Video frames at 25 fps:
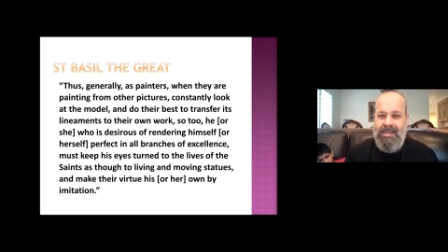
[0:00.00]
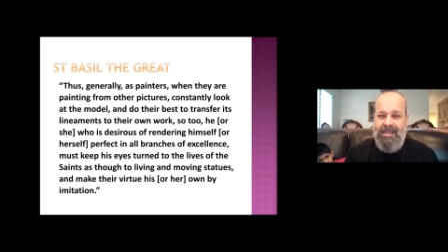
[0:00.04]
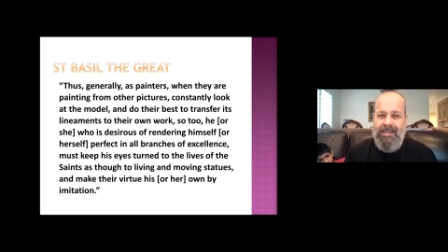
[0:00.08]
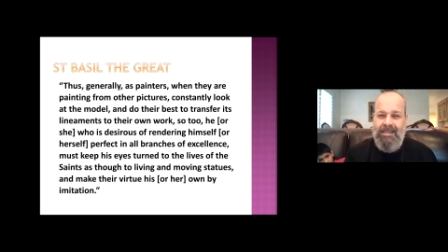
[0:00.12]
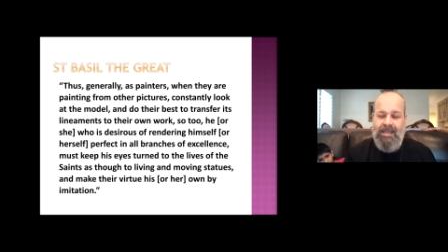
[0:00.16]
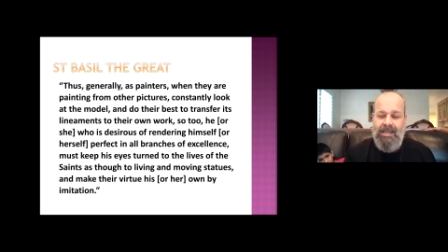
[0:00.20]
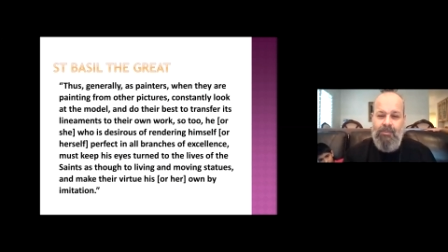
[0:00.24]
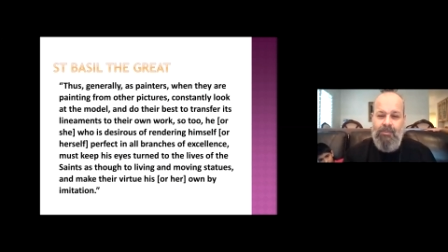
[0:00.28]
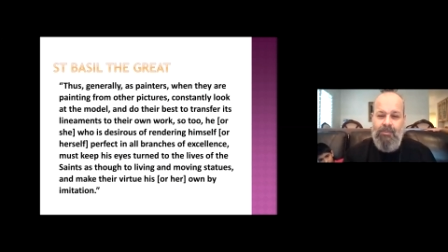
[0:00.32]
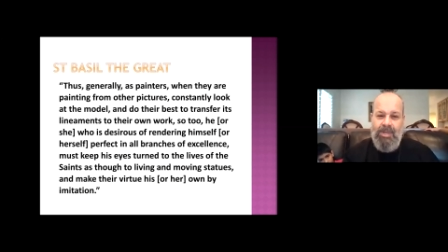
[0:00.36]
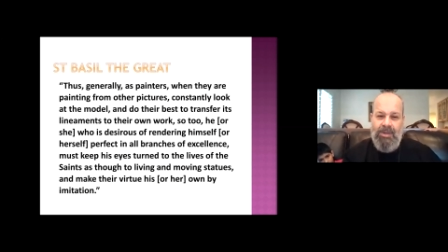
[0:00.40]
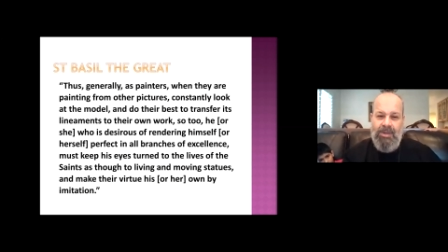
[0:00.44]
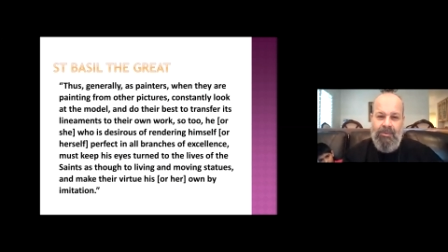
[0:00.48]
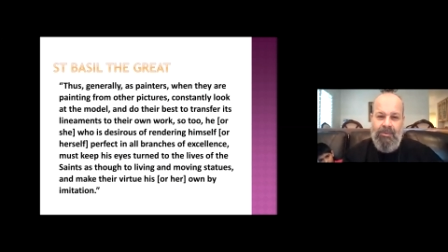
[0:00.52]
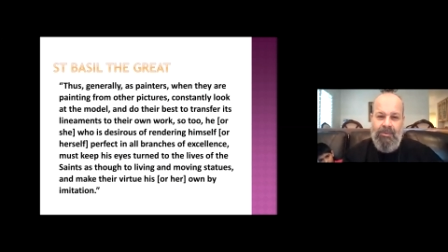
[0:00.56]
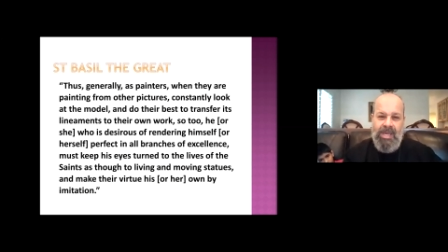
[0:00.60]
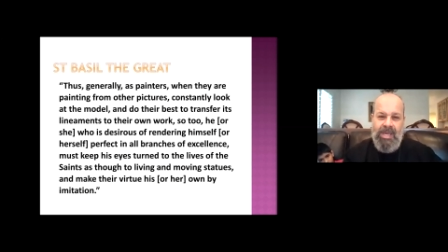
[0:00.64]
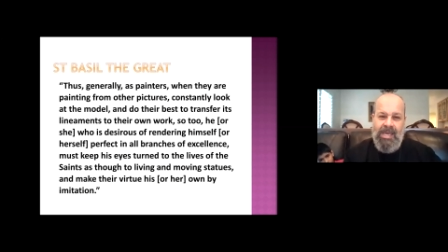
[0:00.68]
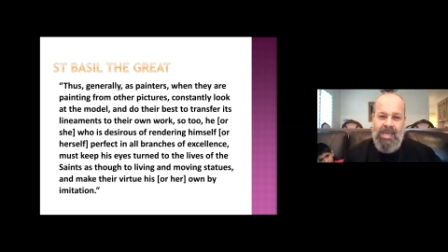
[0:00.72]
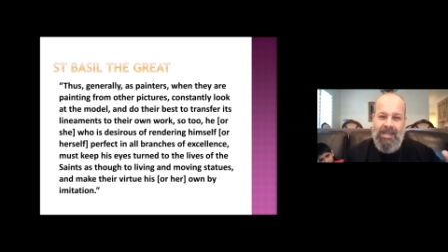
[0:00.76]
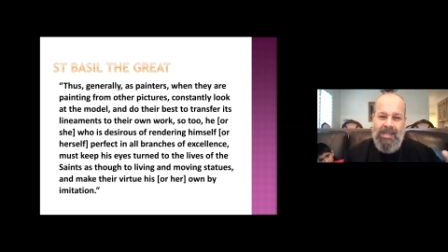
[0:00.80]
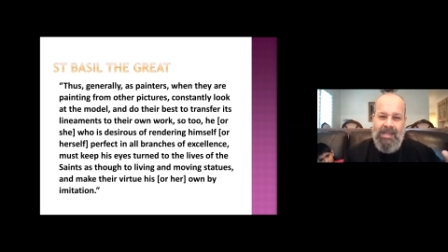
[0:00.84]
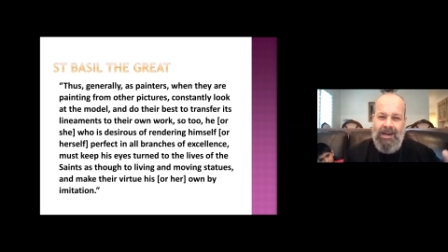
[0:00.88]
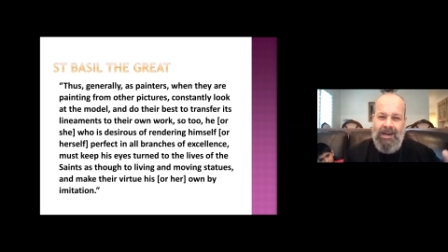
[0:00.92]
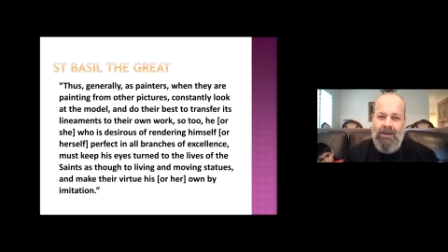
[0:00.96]
and then we
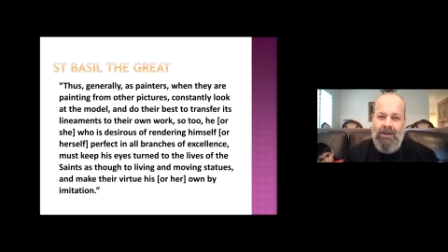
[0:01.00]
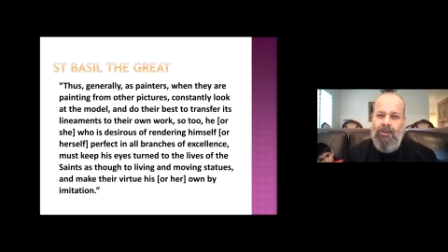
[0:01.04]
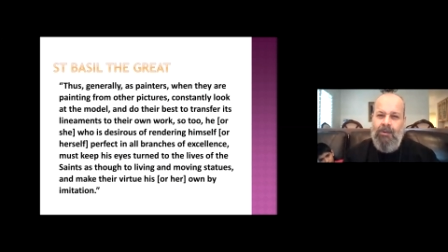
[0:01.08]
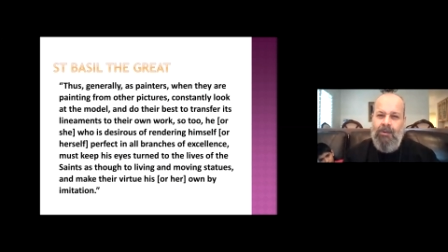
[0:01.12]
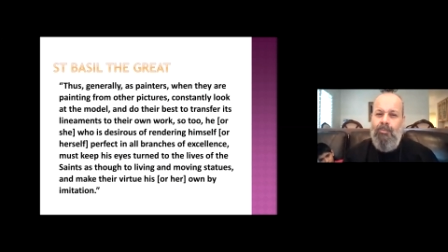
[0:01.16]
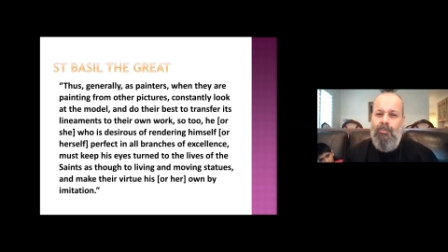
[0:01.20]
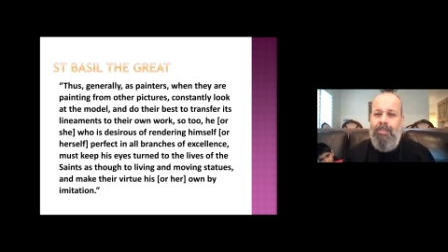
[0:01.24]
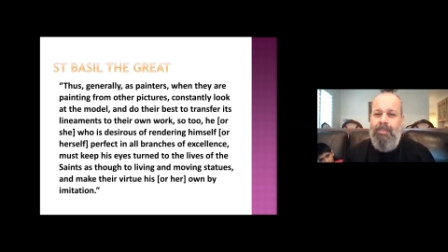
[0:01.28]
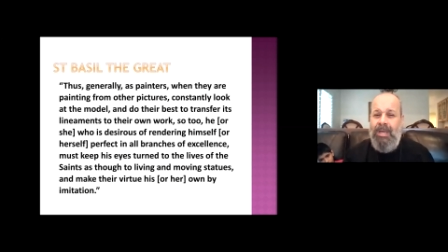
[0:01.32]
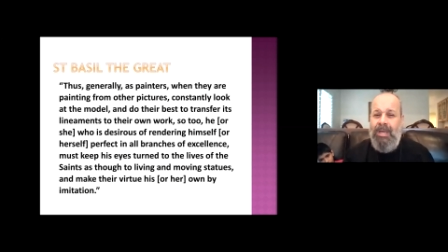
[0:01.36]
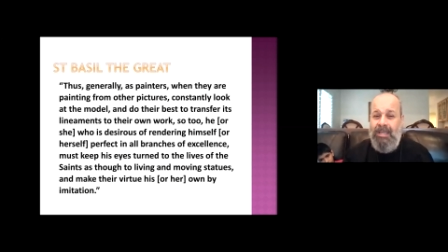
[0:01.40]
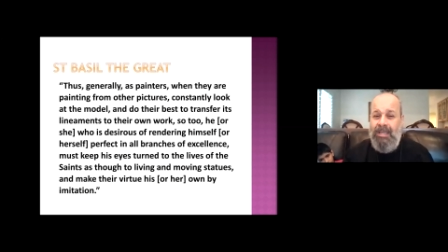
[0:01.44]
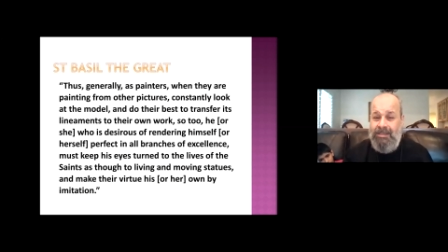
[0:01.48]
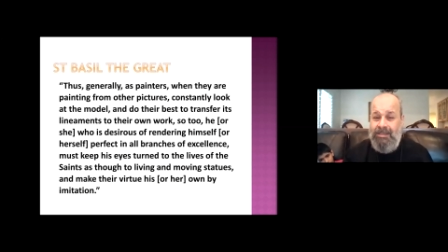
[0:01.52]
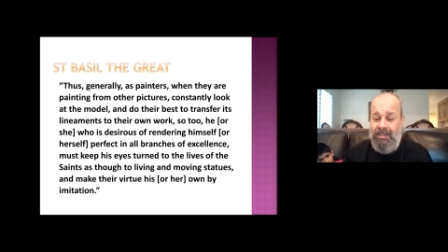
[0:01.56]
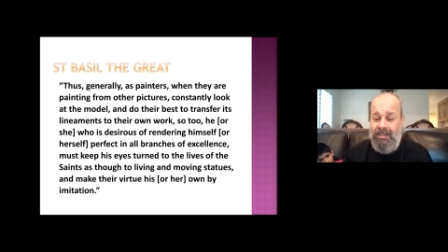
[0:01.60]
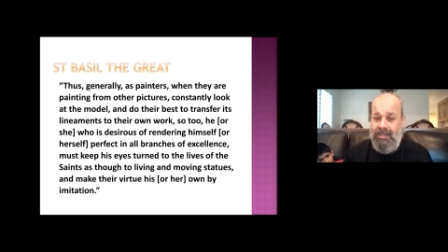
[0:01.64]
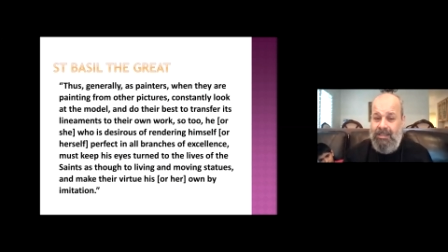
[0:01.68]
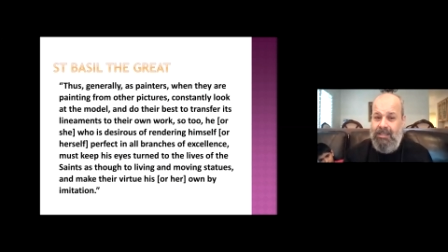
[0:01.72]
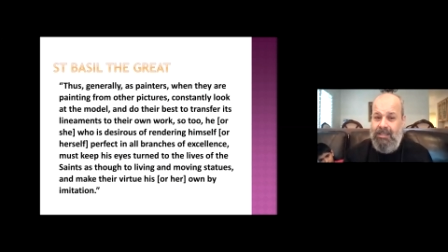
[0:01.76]
create our own painting.